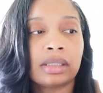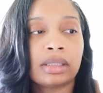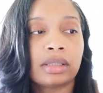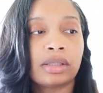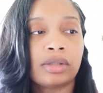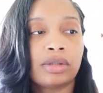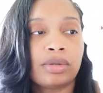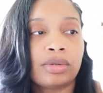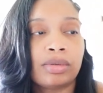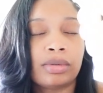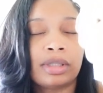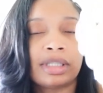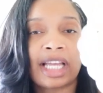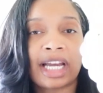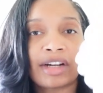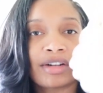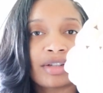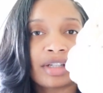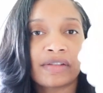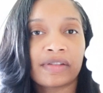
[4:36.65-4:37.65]
little
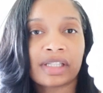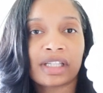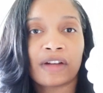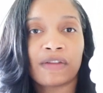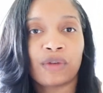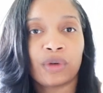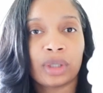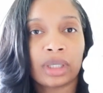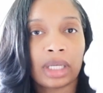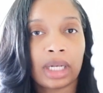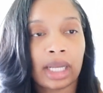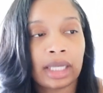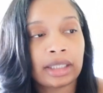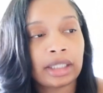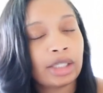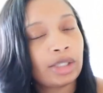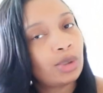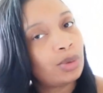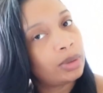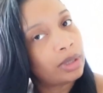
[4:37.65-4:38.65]
decorative stuff on here like
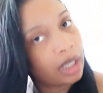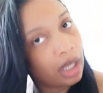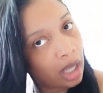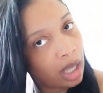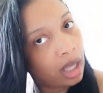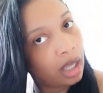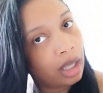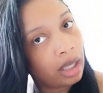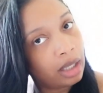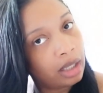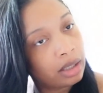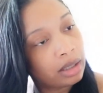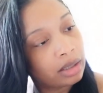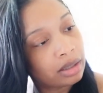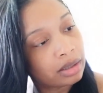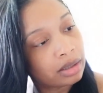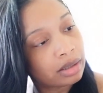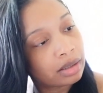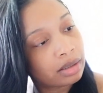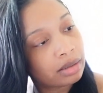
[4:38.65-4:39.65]
they do with their
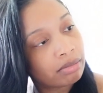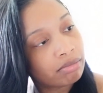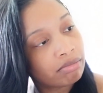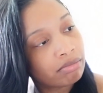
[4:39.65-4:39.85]
eggs